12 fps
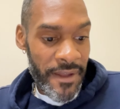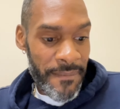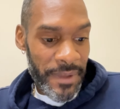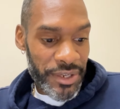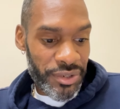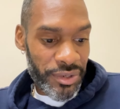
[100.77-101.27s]

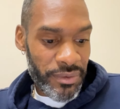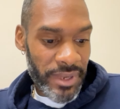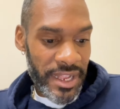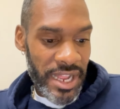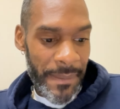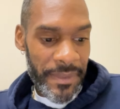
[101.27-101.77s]
Make sure you
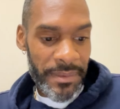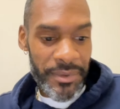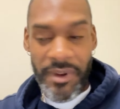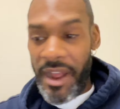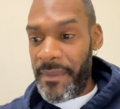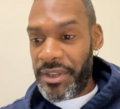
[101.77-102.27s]
like, comment,
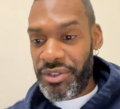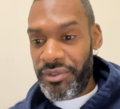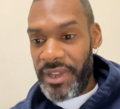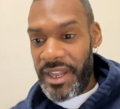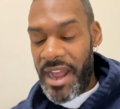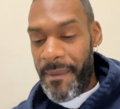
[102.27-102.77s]
subscribe. Make sure
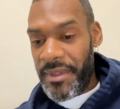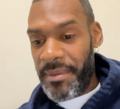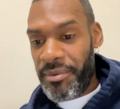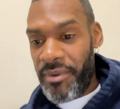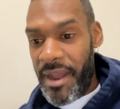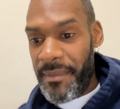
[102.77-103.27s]
you like, comment,
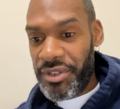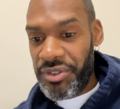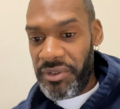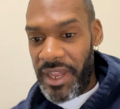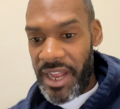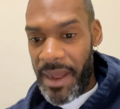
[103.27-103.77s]
subscribe. Make
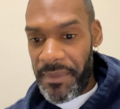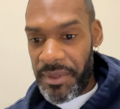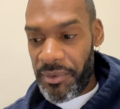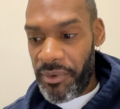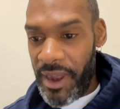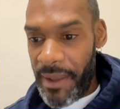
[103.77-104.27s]
sure you like, comment,
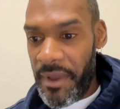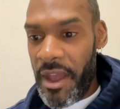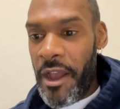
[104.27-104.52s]
subscribe.